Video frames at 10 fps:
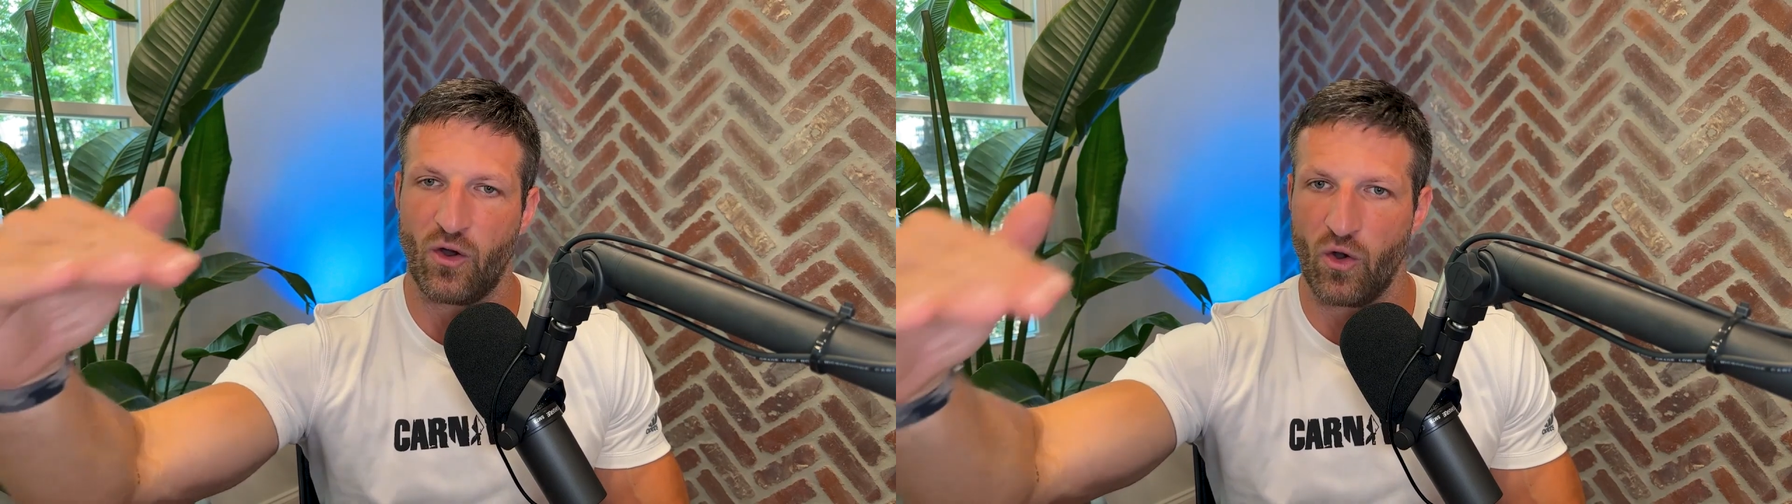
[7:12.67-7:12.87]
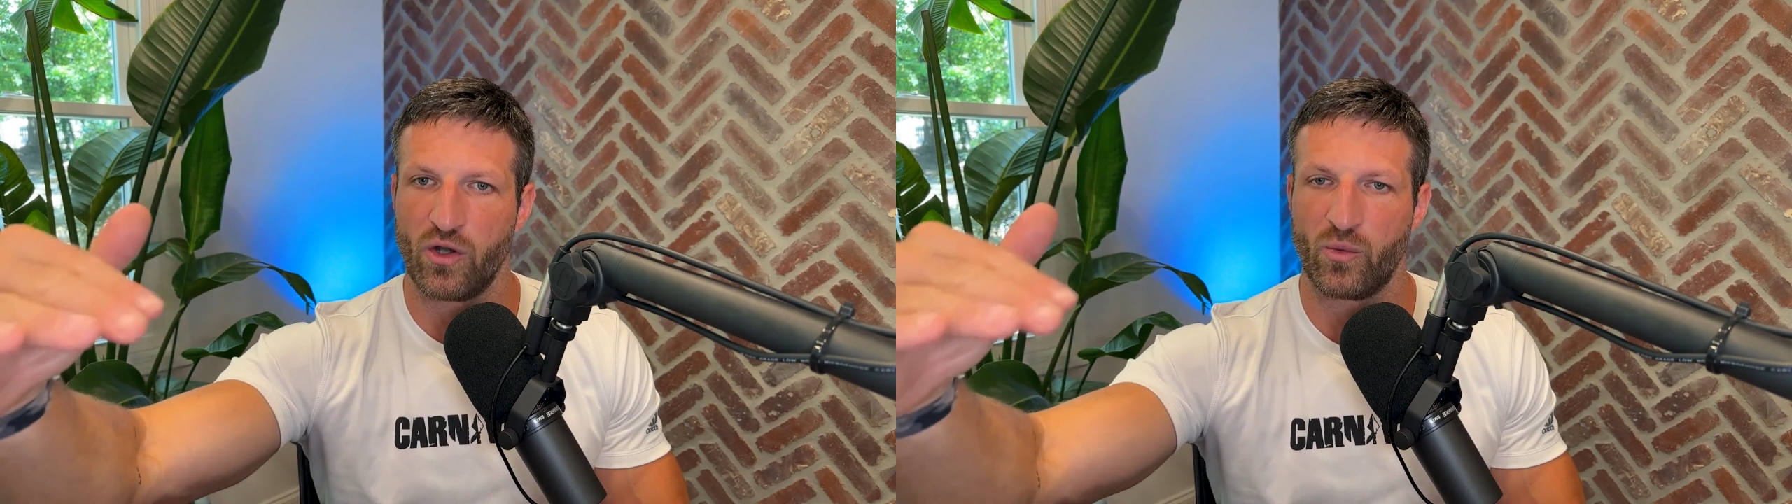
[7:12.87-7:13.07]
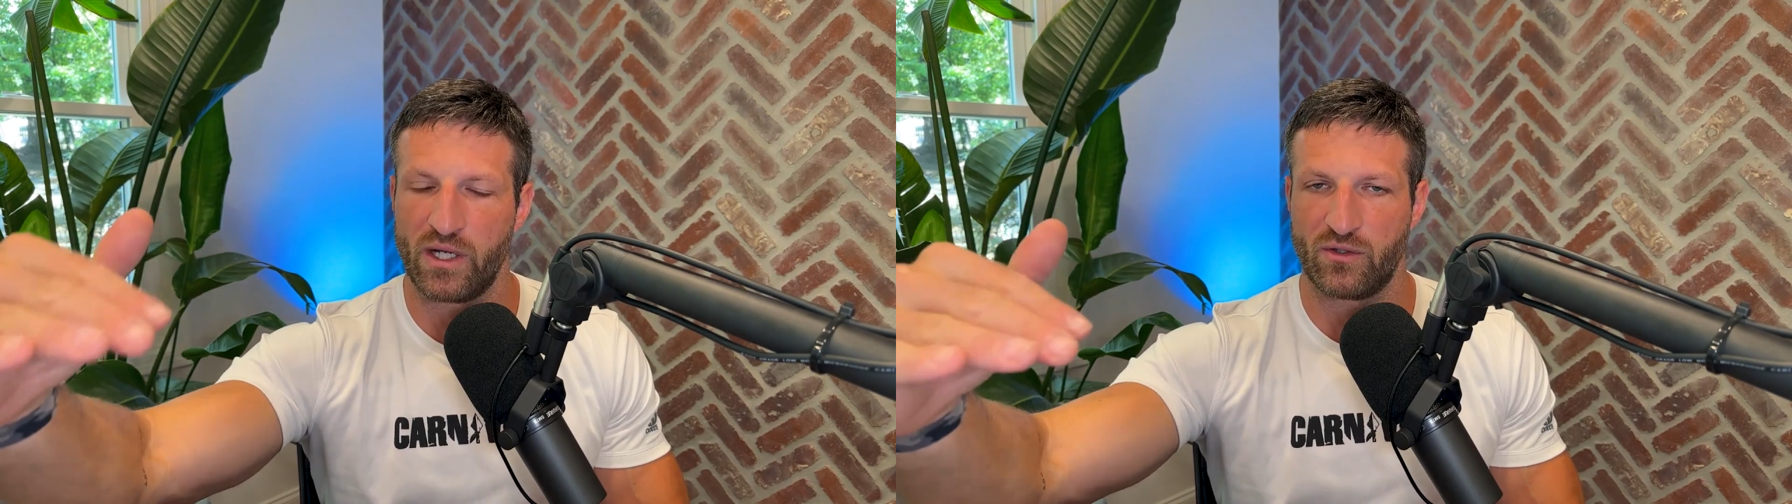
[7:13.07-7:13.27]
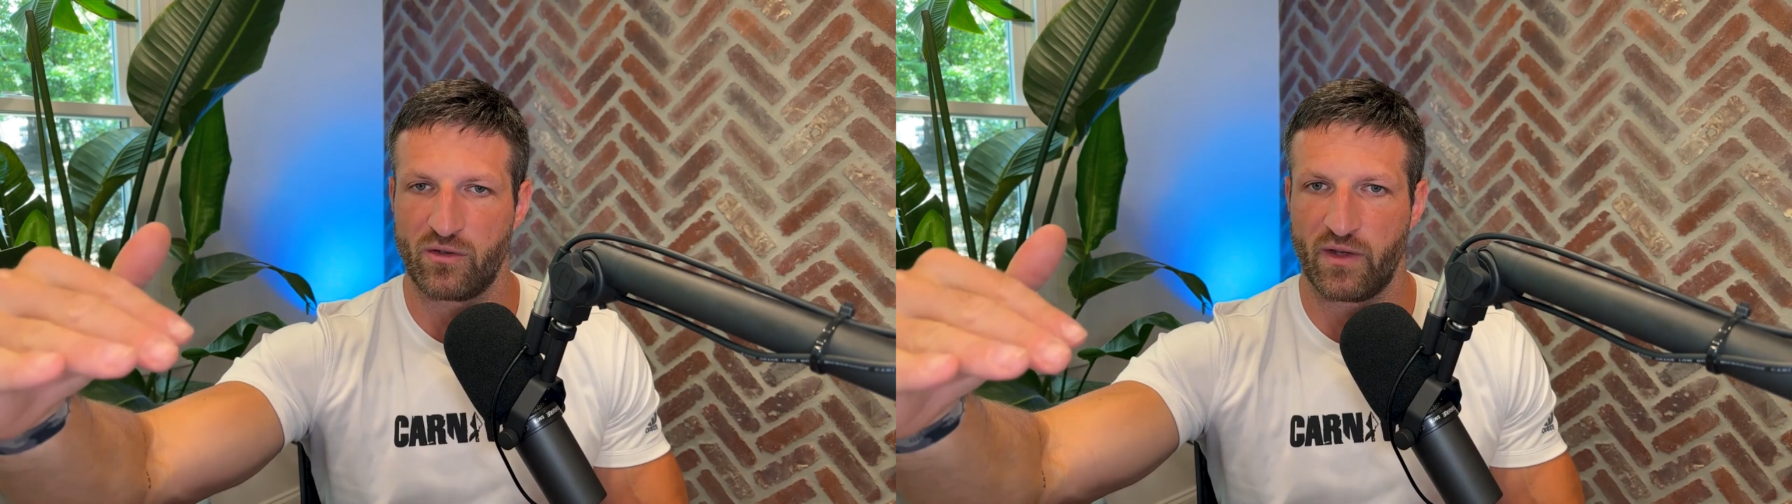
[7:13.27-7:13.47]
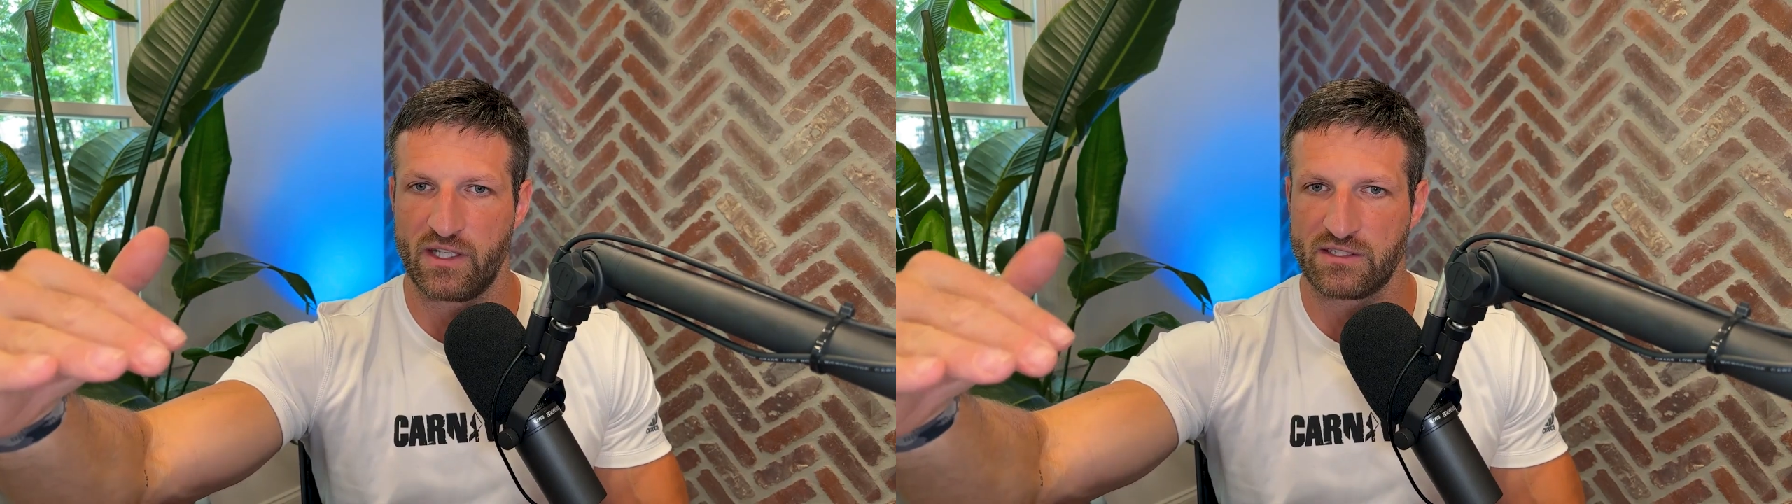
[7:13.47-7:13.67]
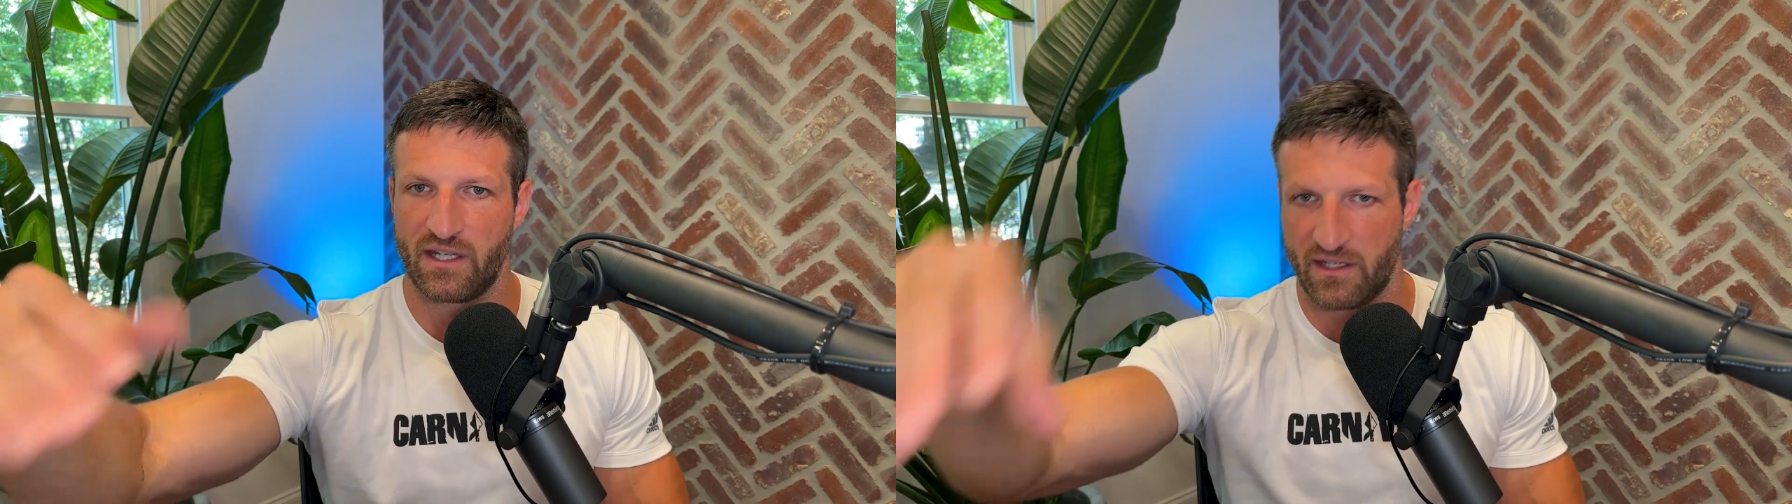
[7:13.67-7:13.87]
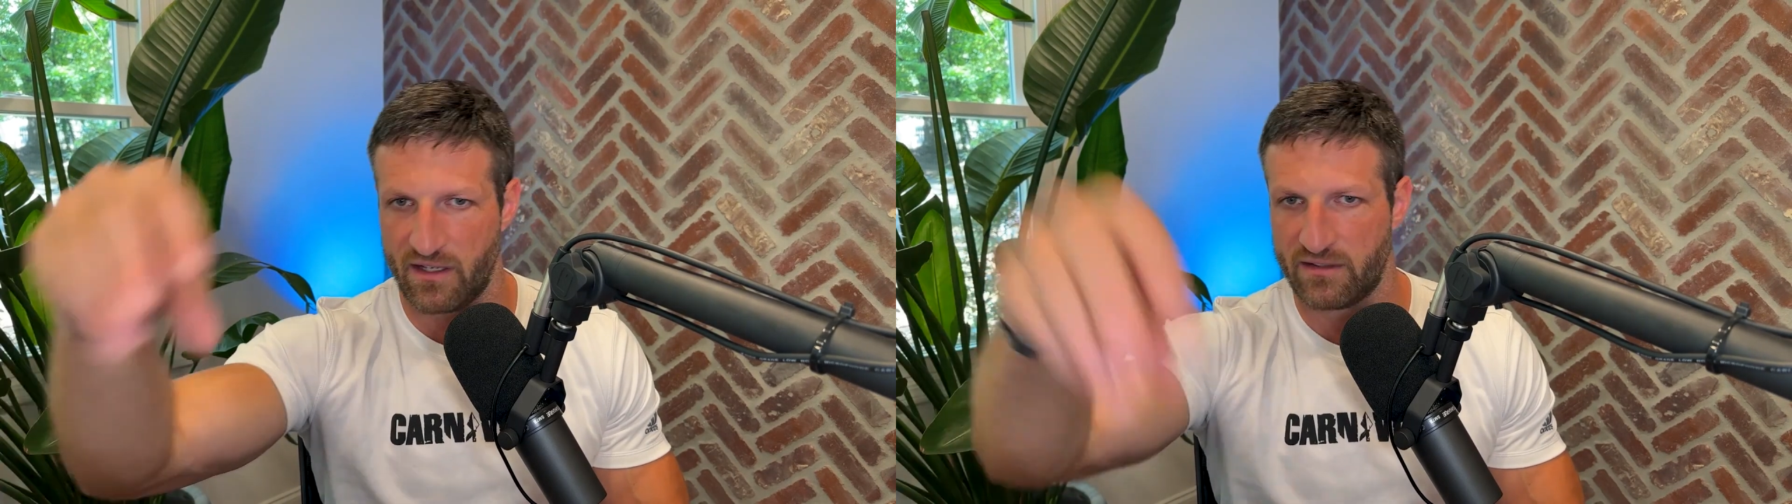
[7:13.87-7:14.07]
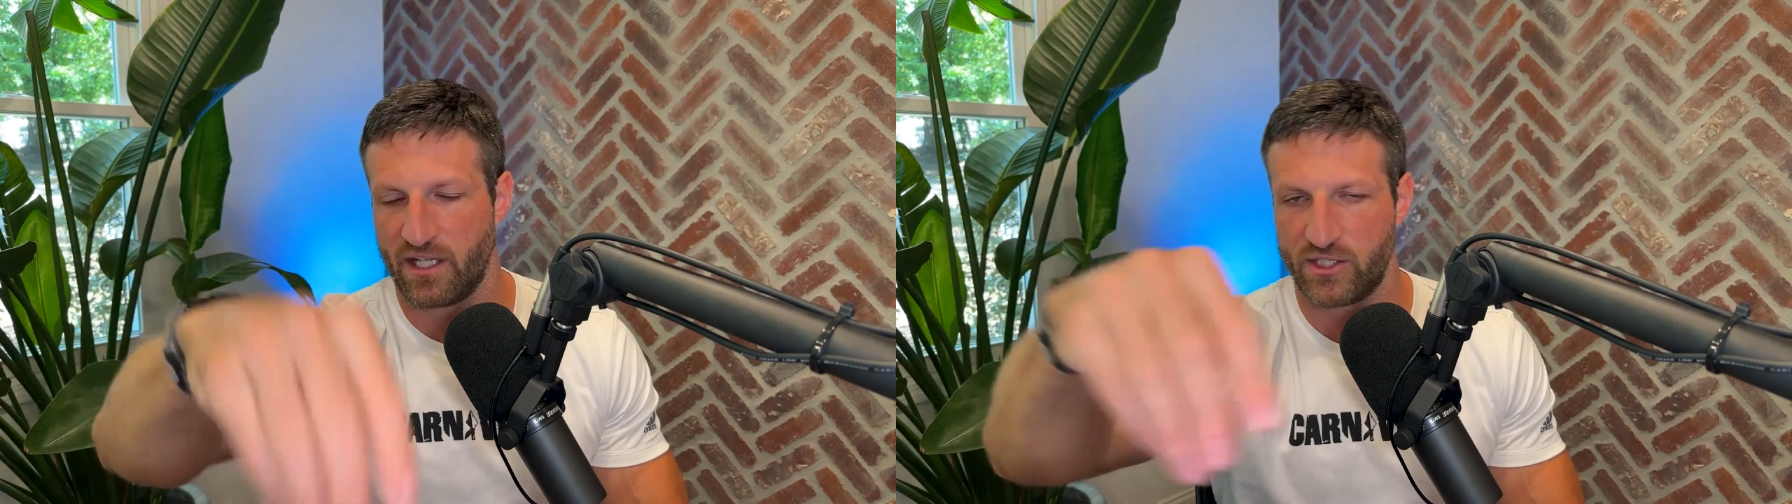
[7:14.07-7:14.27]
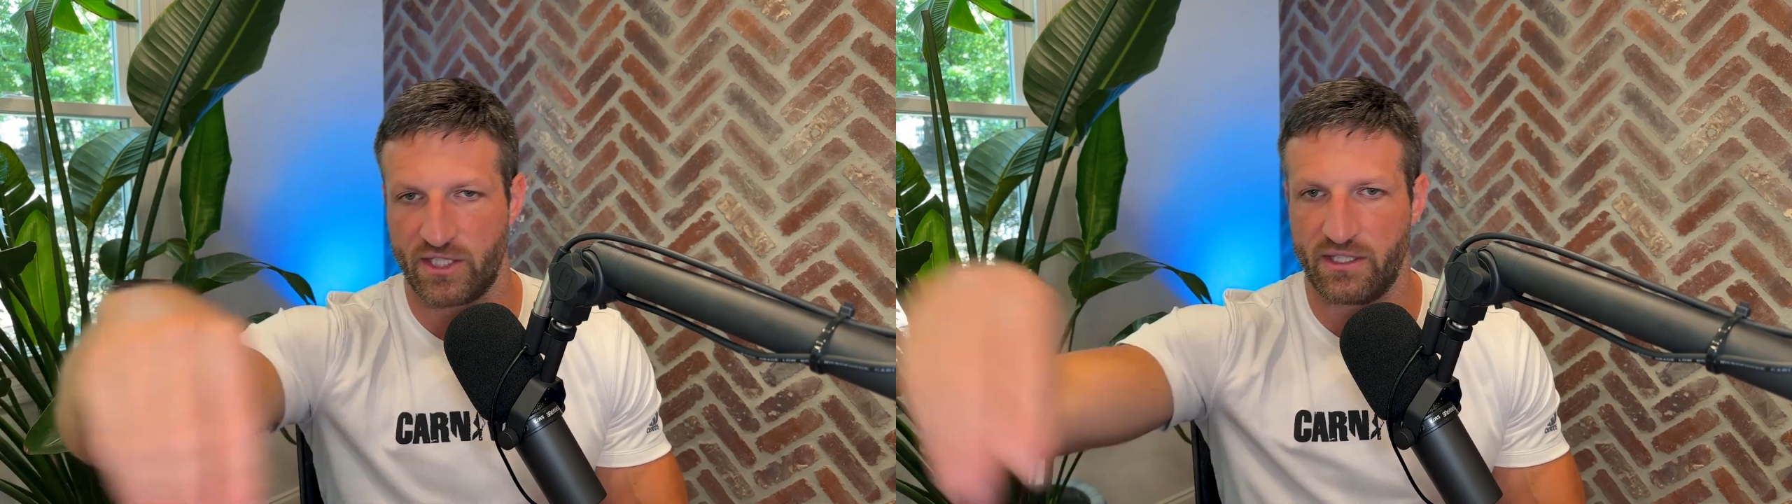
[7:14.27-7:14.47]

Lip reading: all the way to the fence line and attach